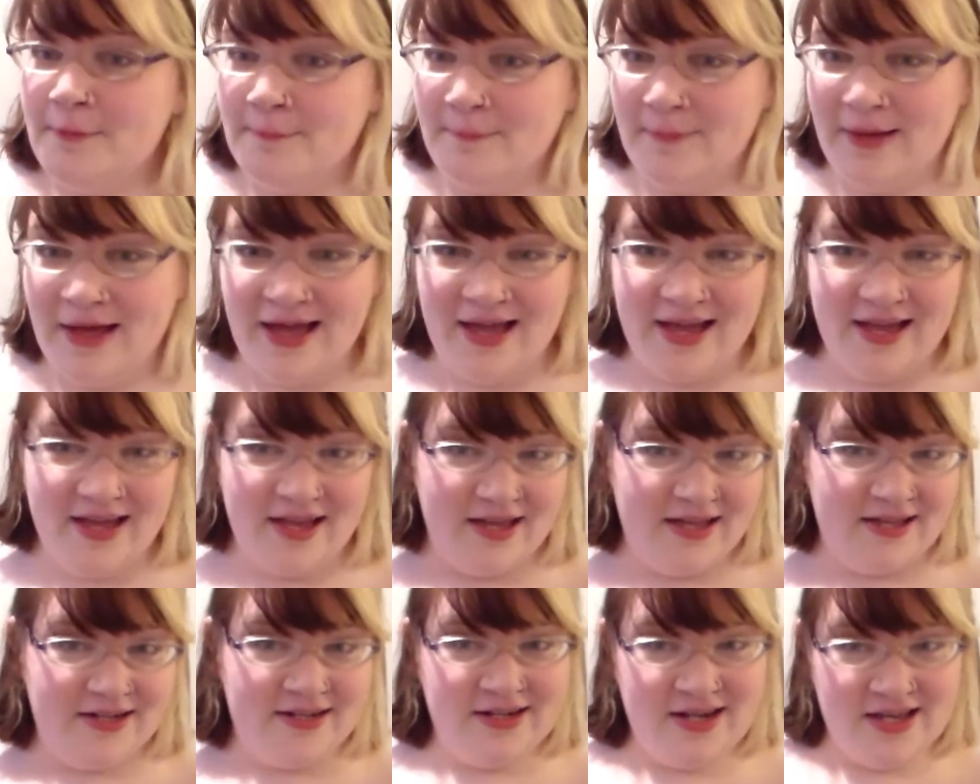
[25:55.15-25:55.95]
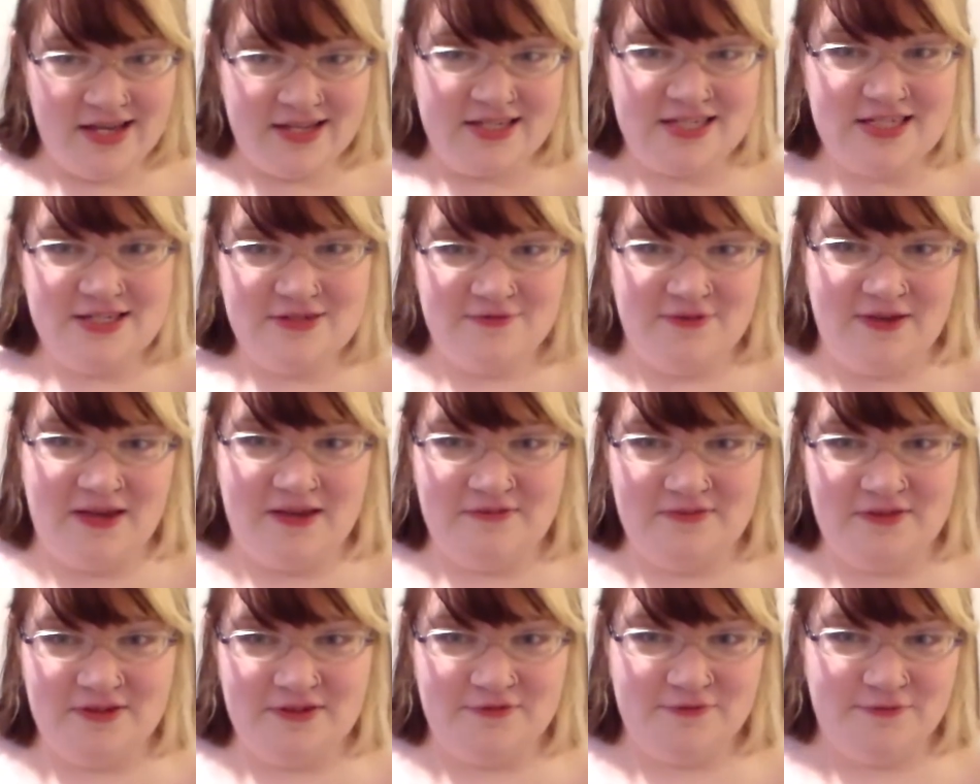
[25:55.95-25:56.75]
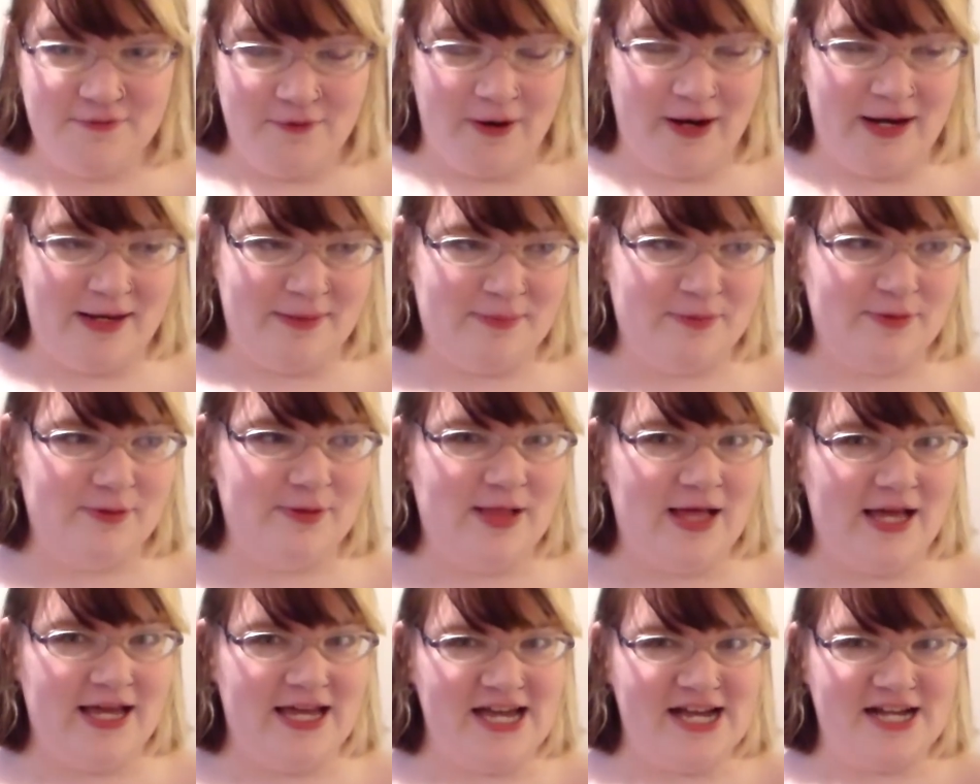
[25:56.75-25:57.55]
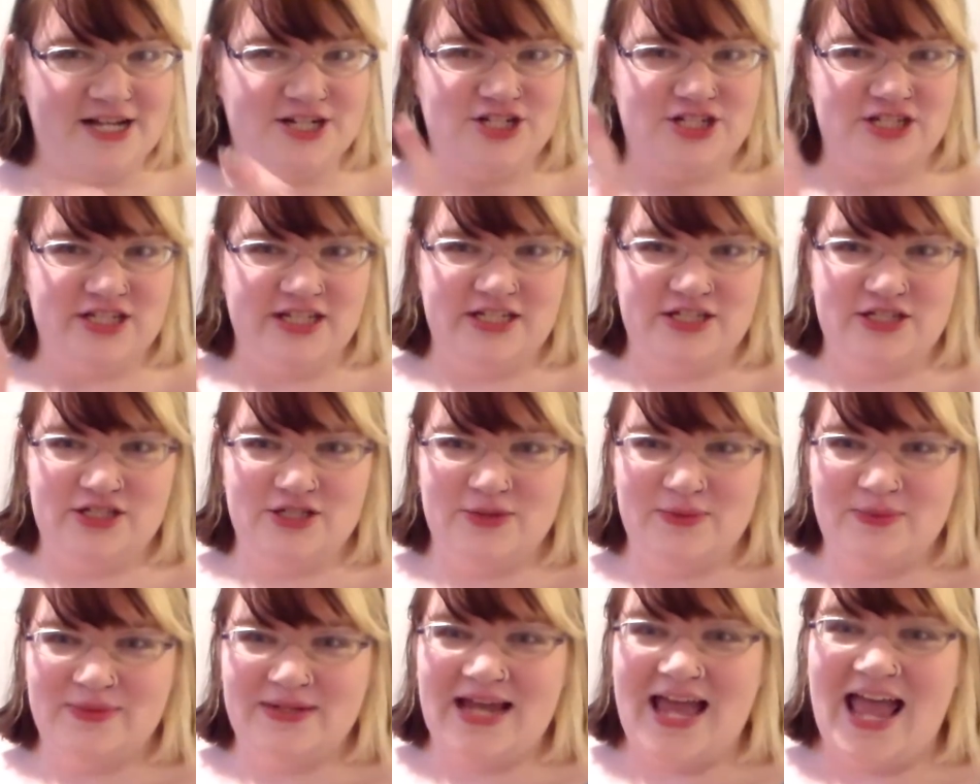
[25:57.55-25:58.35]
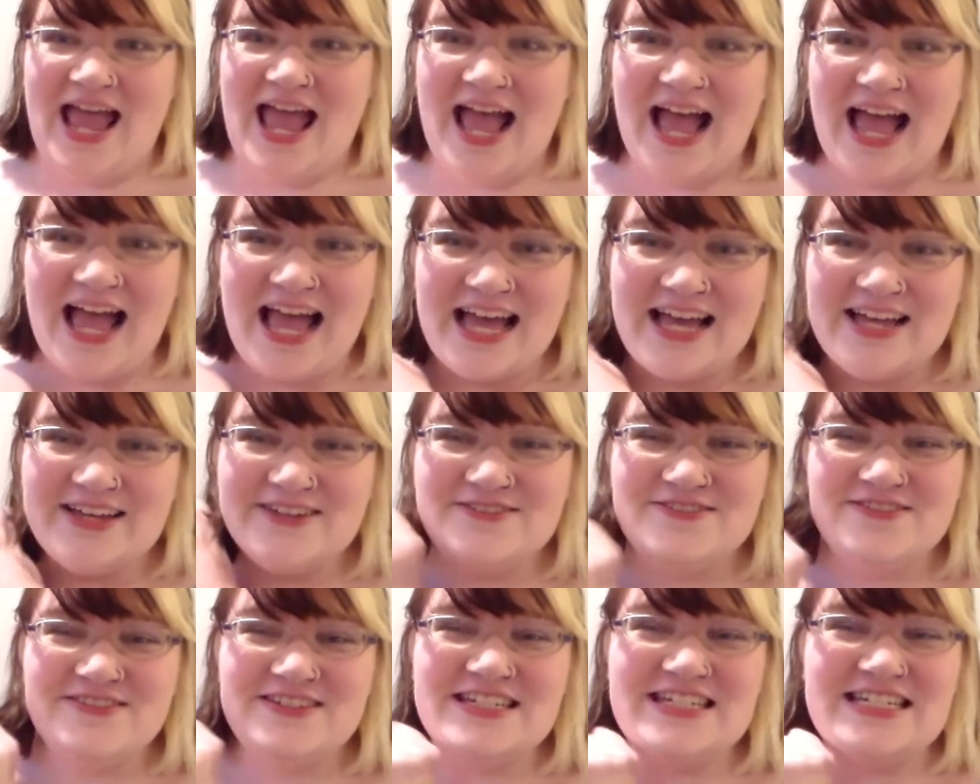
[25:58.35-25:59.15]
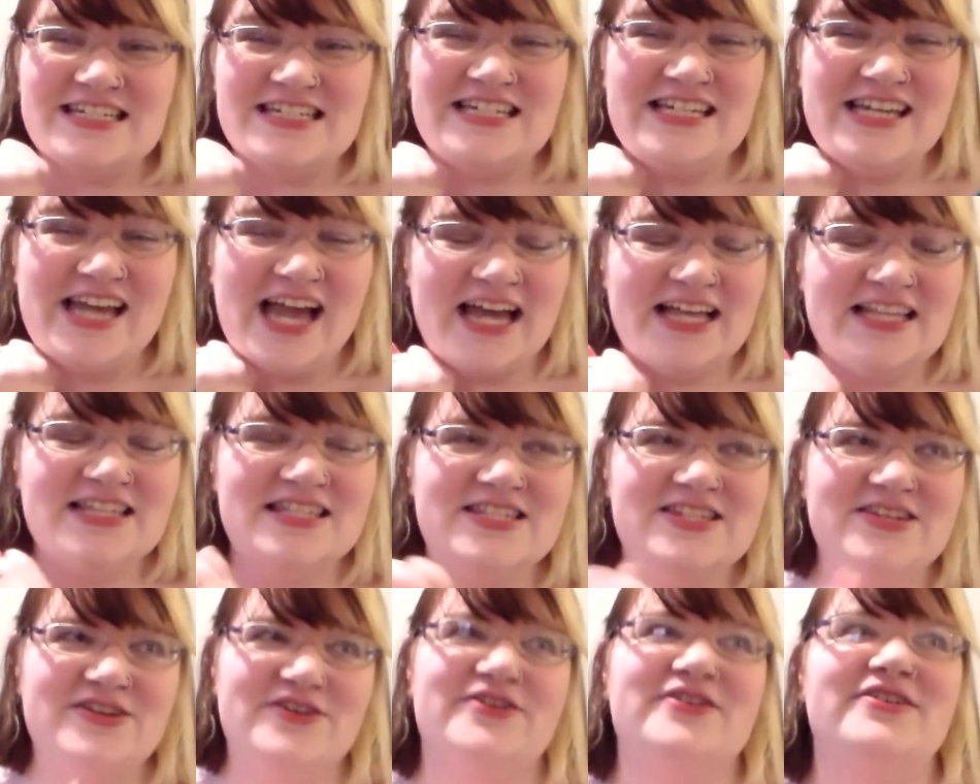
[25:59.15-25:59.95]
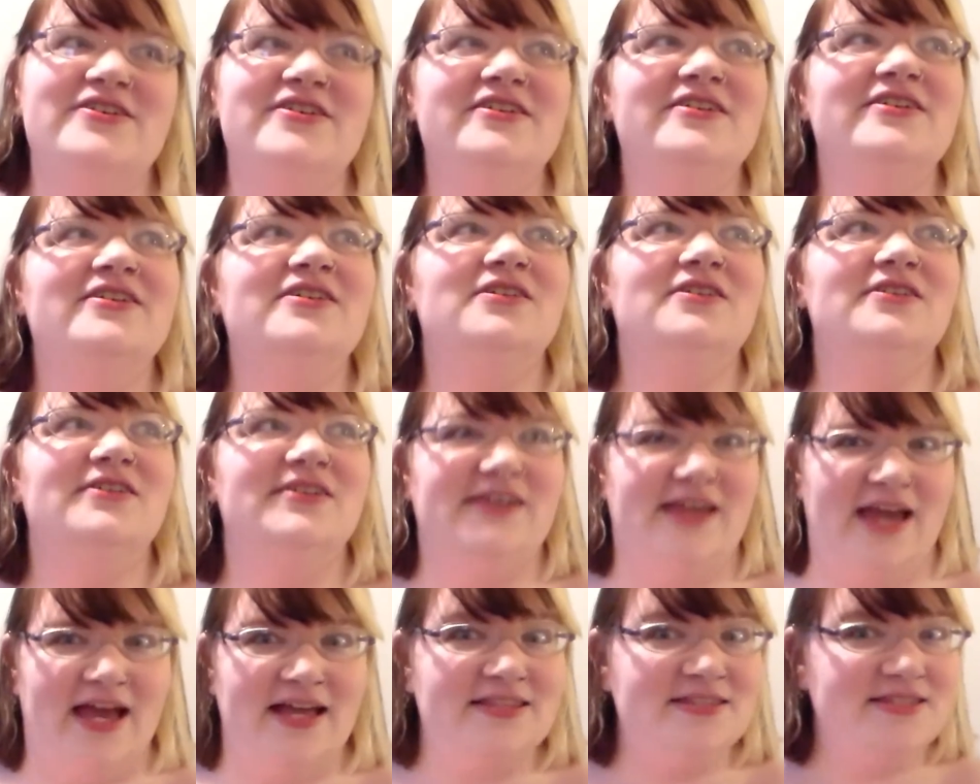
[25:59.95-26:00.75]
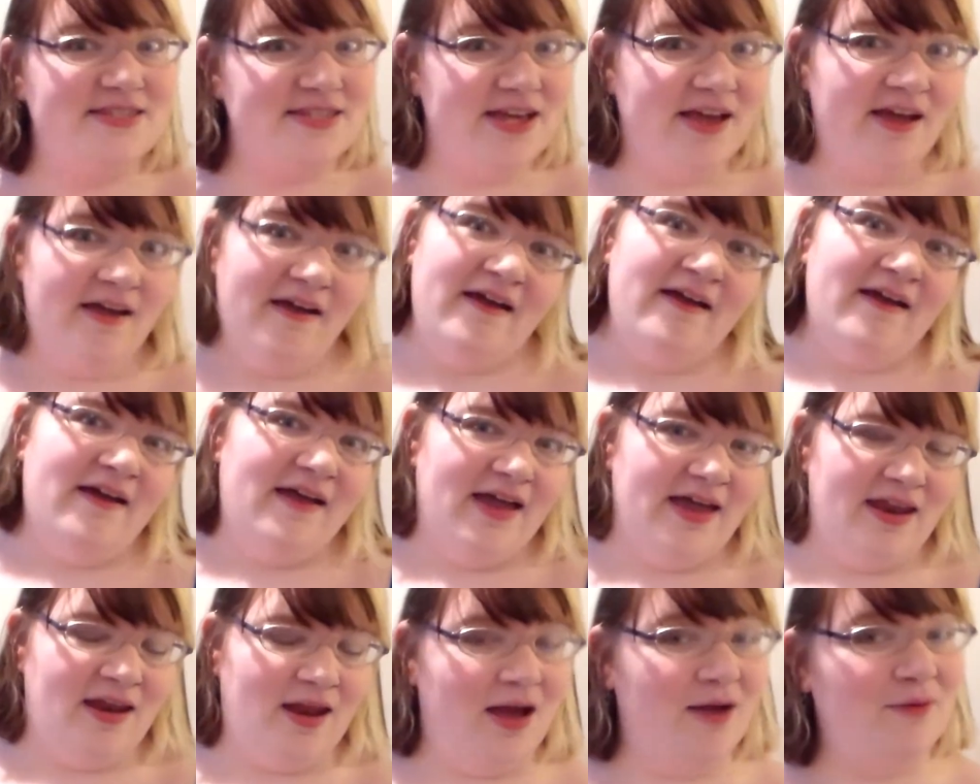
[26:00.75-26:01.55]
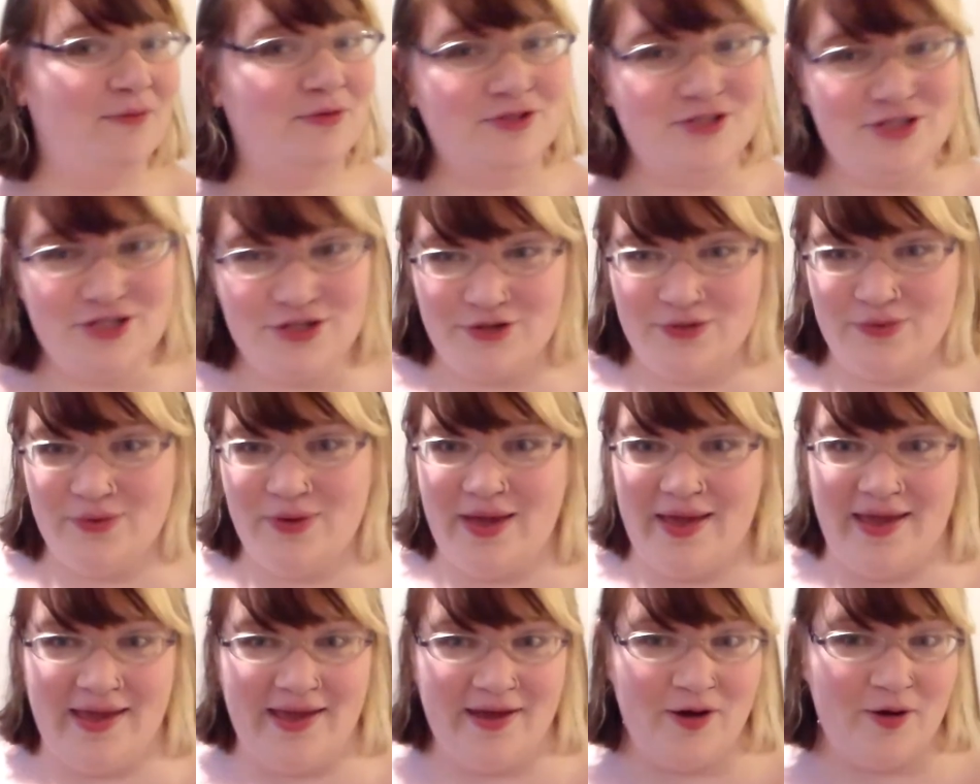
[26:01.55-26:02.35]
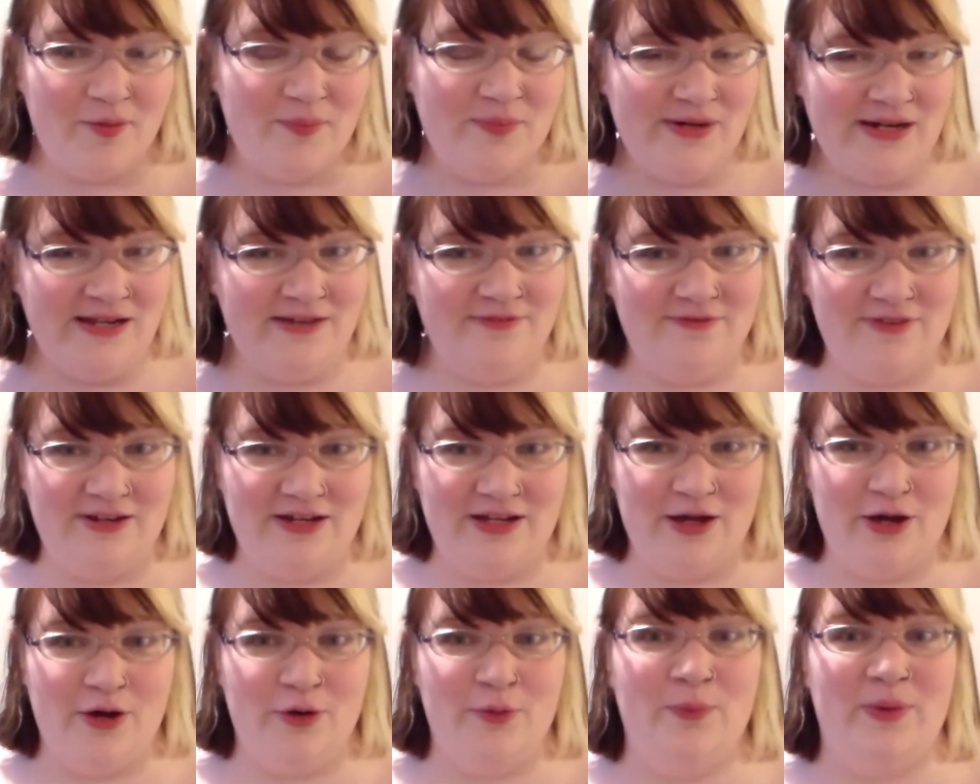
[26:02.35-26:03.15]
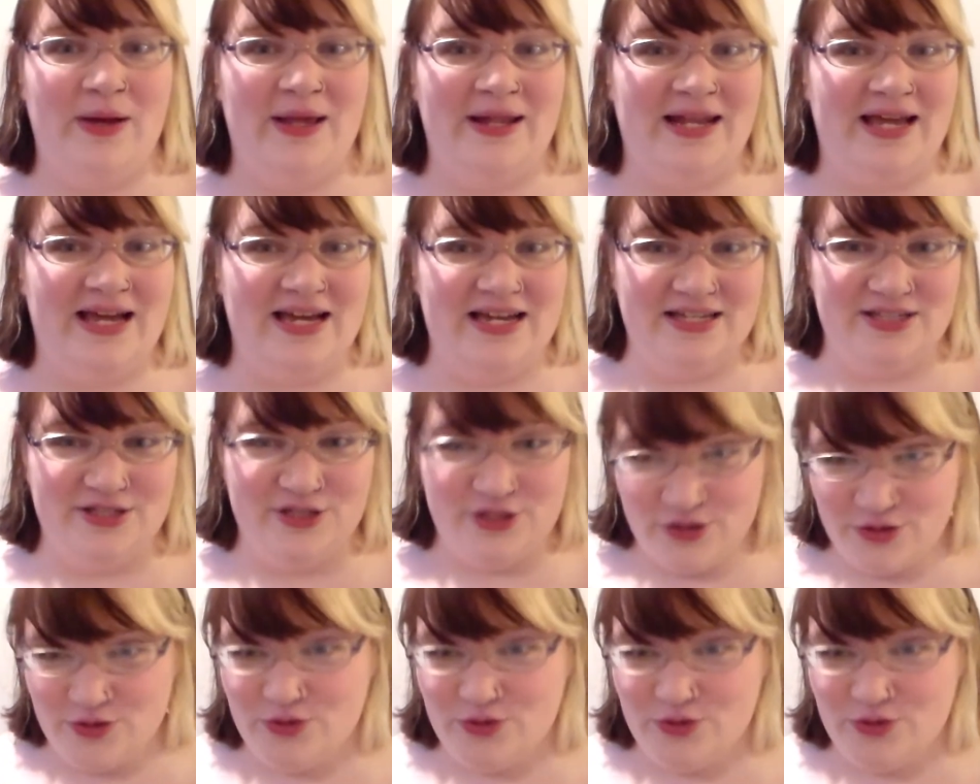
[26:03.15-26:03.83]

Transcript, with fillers: My next favorite for April I actually don't have yet, yet, and I will do a opening video when I